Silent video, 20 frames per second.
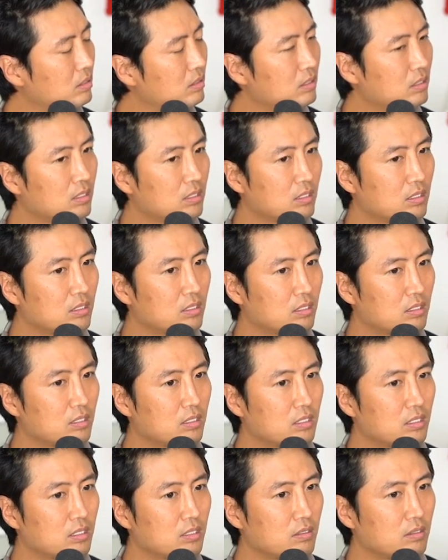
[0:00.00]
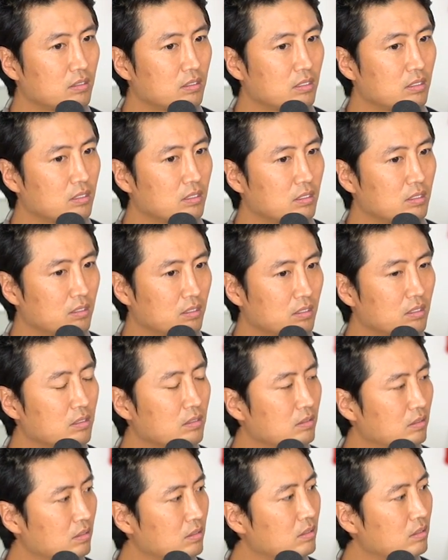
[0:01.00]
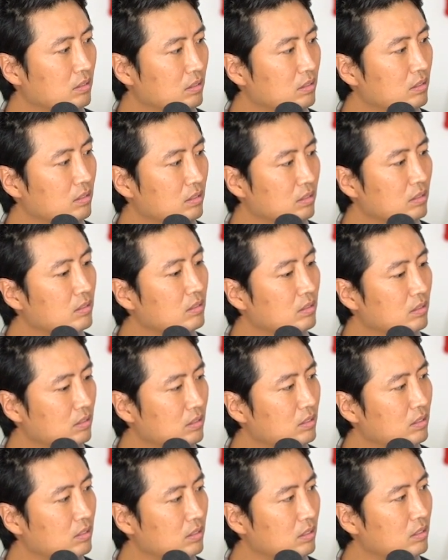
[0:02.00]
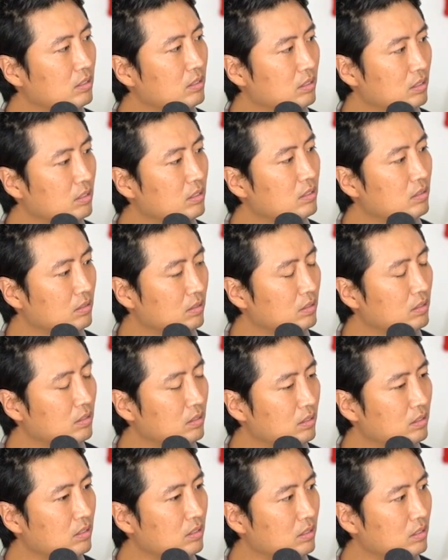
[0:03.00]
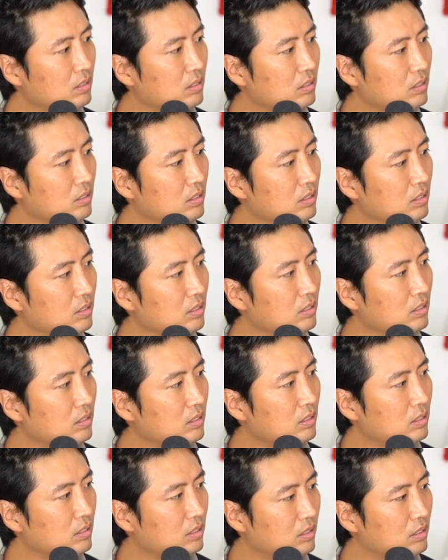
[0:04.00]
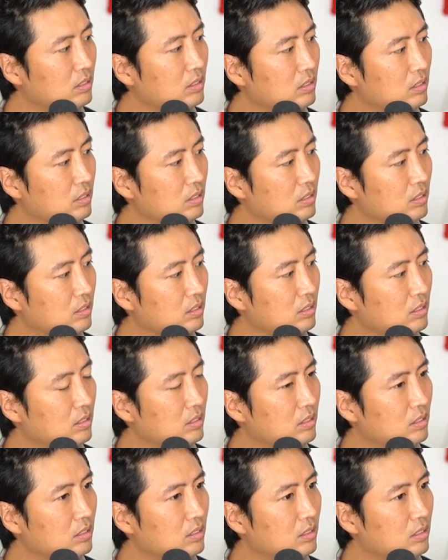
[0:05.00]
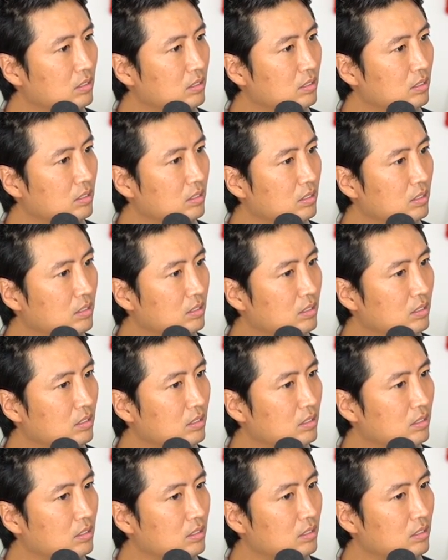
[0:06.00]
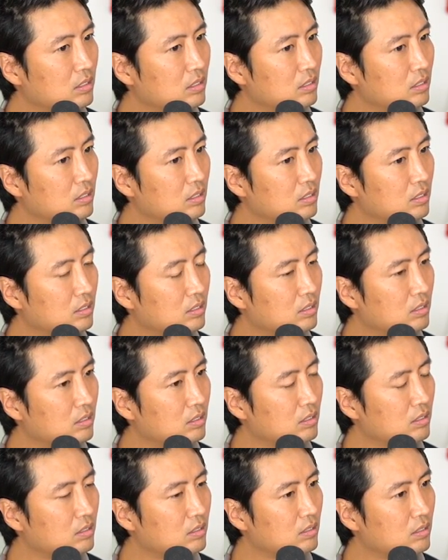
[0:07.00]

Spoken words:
The person shown says nothing.